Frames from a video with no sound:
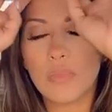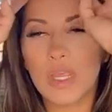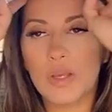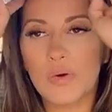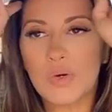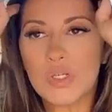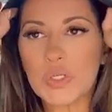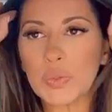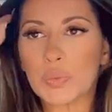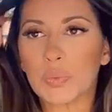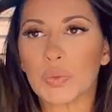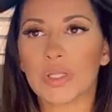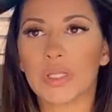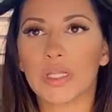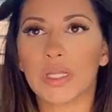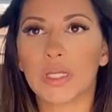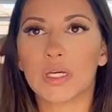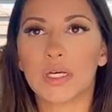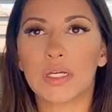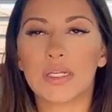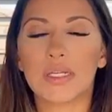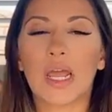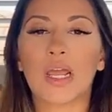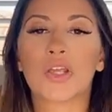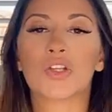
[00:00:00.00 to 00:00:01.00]
it was a really
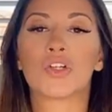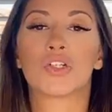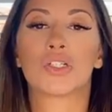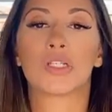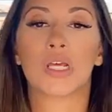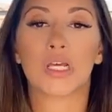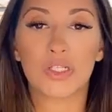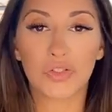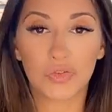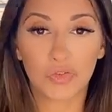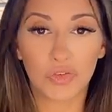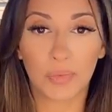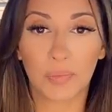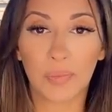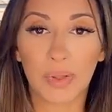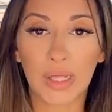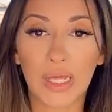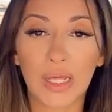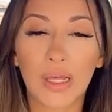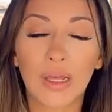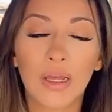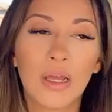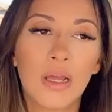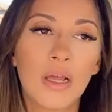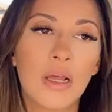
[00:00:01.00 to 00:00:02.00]
good exercise for
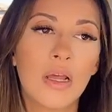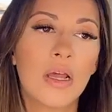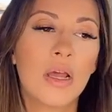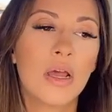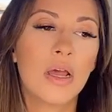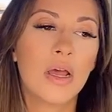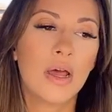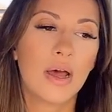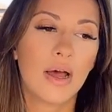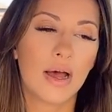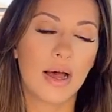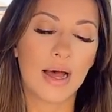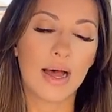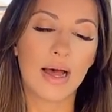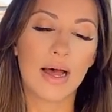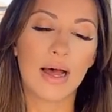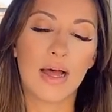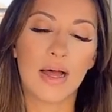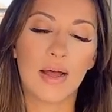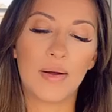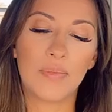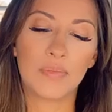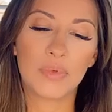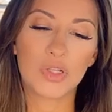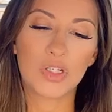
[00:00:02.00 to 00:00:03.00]
me
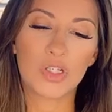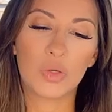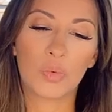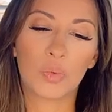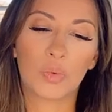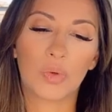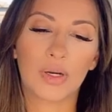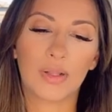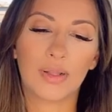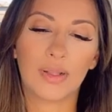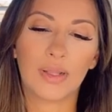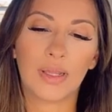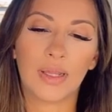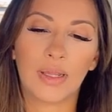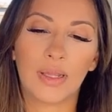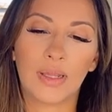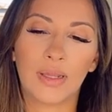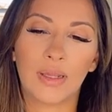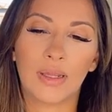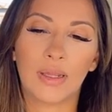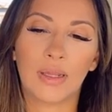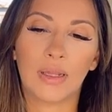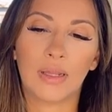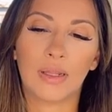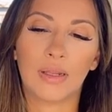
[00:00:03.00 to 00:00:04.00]
to
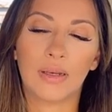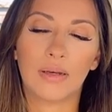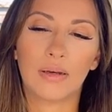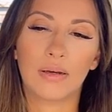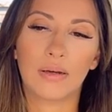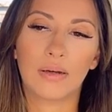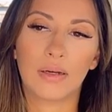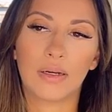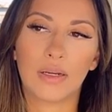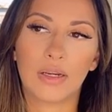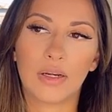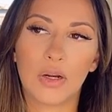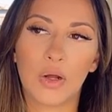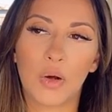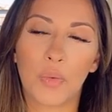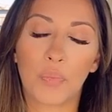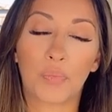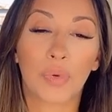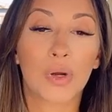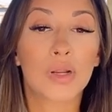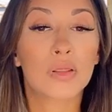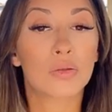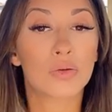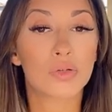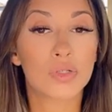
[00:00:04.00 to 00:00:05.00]
really,
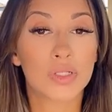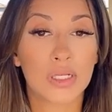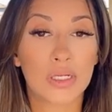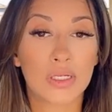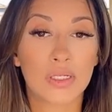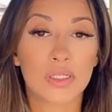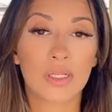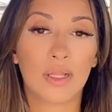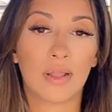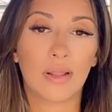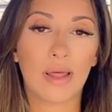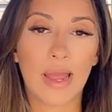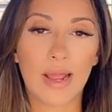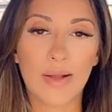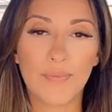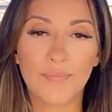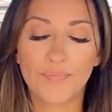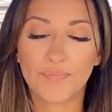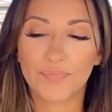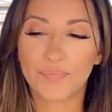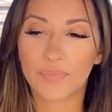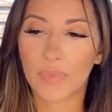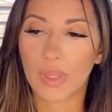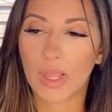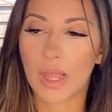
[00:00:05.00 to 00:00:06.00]
bring those things to light.
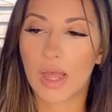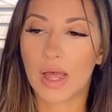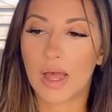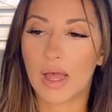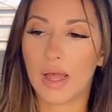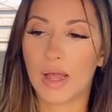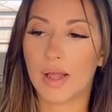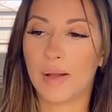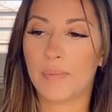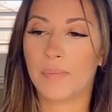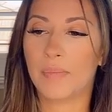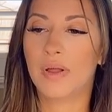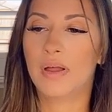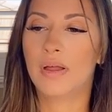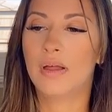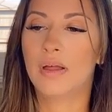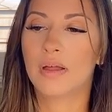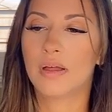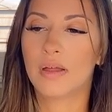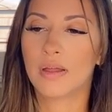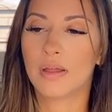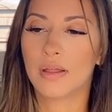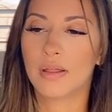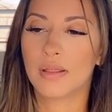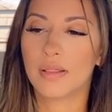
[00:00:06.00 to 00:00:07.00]

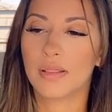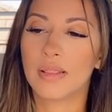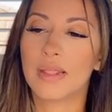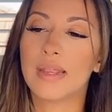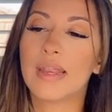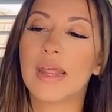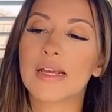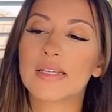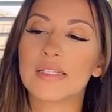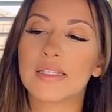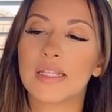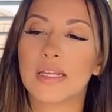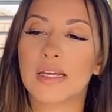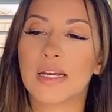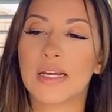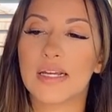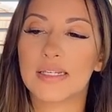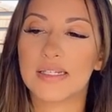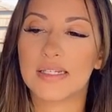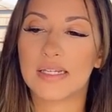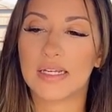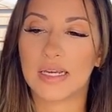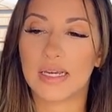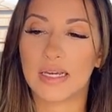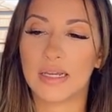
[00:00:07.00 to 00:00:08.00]
The next thing I
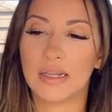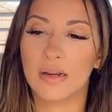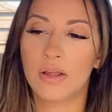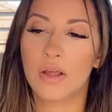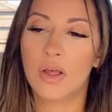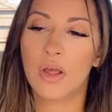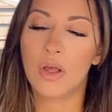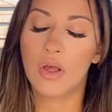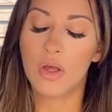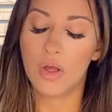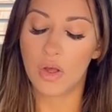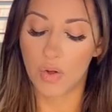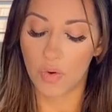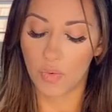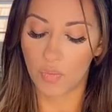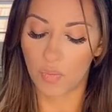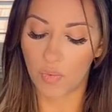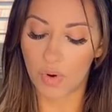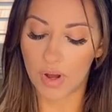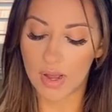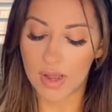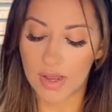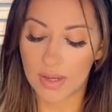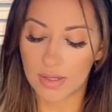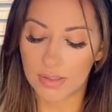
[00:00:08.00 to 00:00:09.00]
did
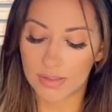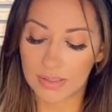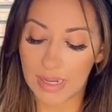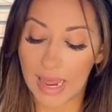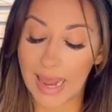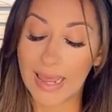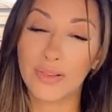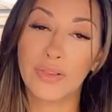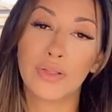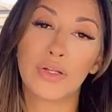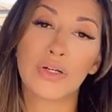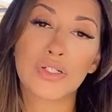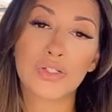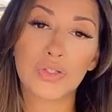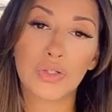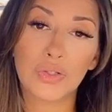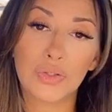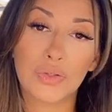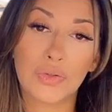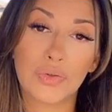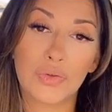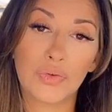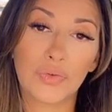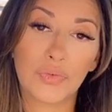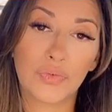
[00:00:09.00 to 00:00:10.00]
was I looked
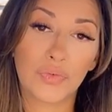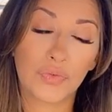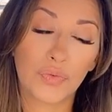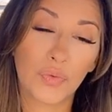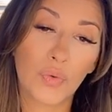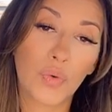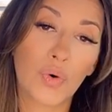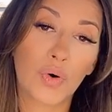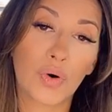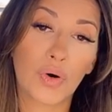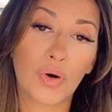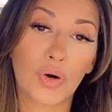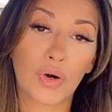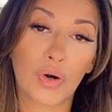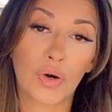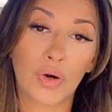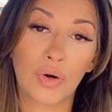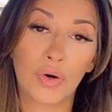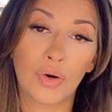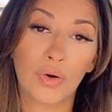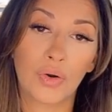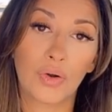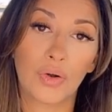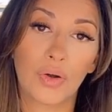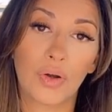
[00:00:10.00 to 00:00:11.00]

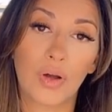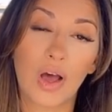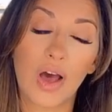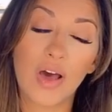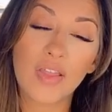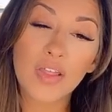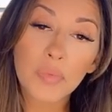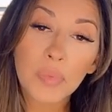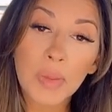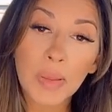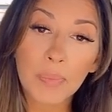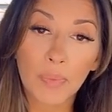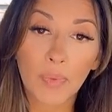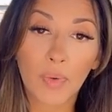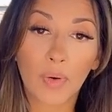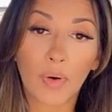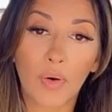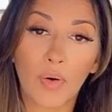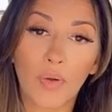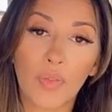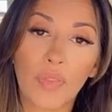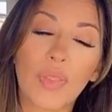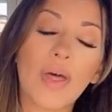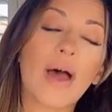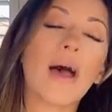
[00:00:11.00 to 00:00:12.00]
for other
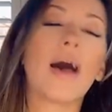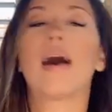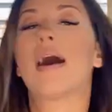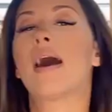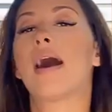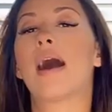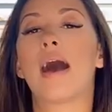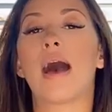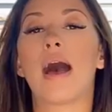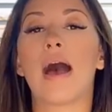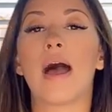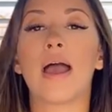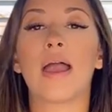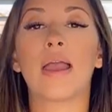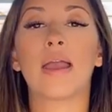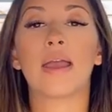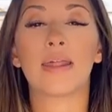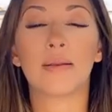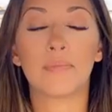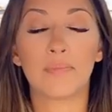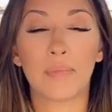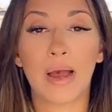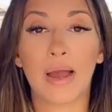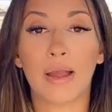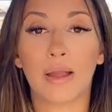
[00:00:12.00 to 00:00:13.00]
people that I
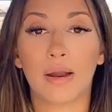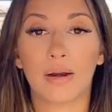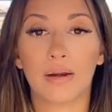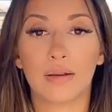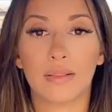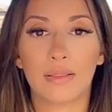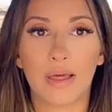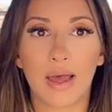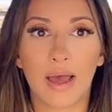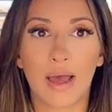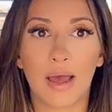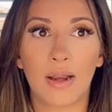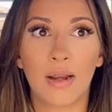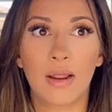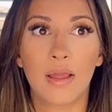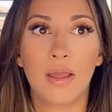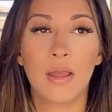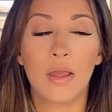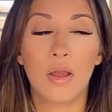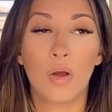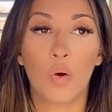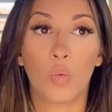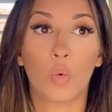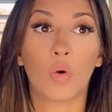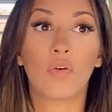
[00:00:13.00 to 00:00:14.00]
admired that
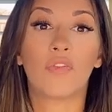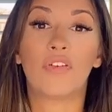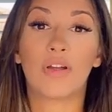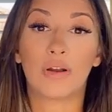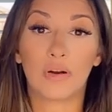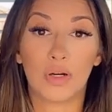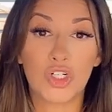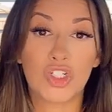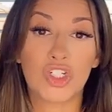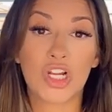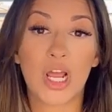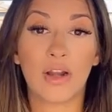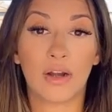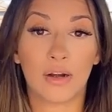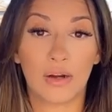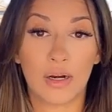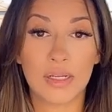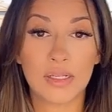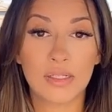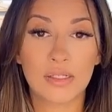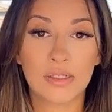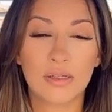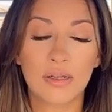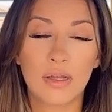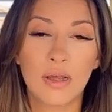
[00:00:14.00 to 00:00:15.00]
were very
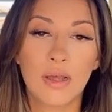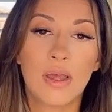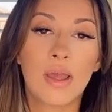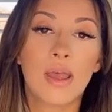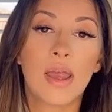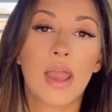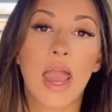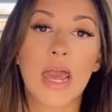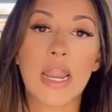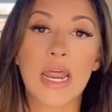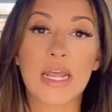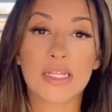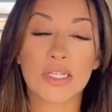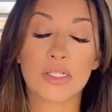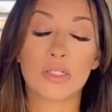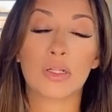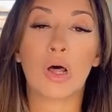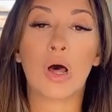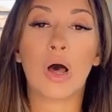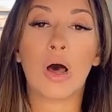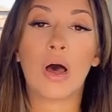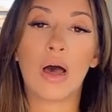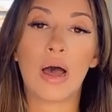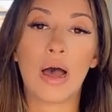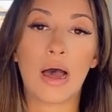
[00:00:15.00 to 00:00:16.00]
generous, and I
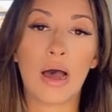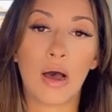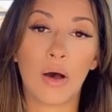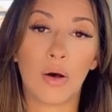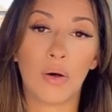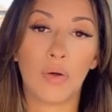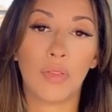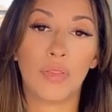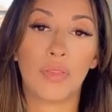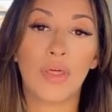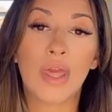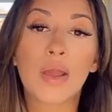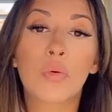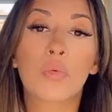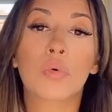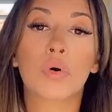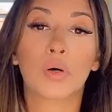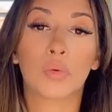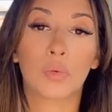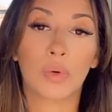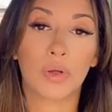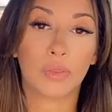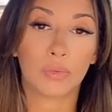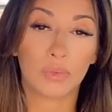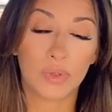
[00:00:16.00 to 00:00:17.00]
saw how they
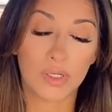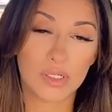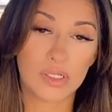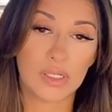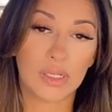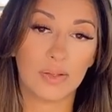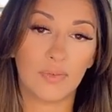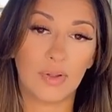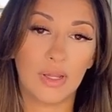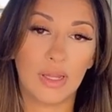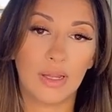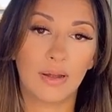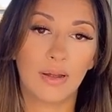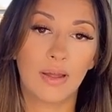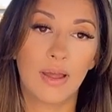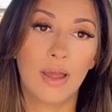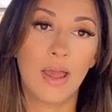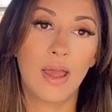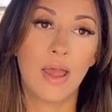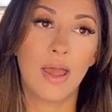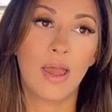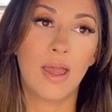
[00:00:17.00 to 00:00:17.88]
were with receiving.